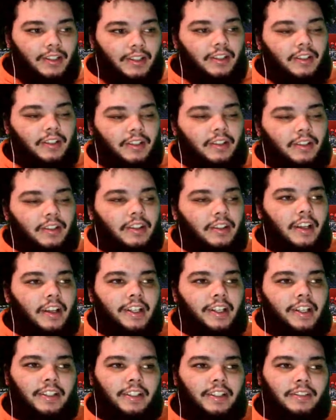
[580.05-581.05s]

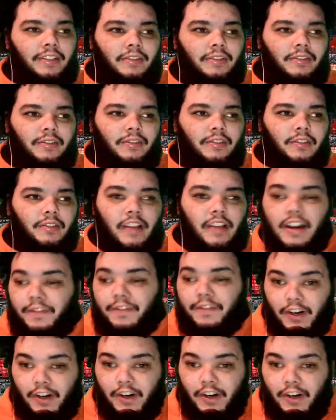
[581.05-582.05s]
Like not
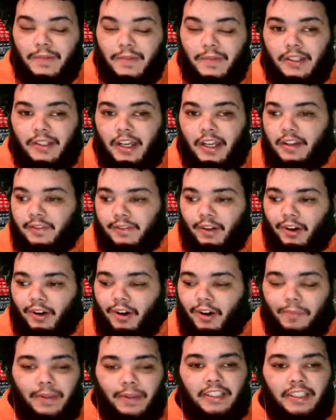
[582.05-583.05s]
freshman, not all Big
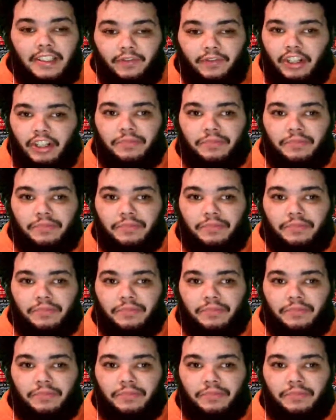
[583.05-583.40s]
Ten freshman,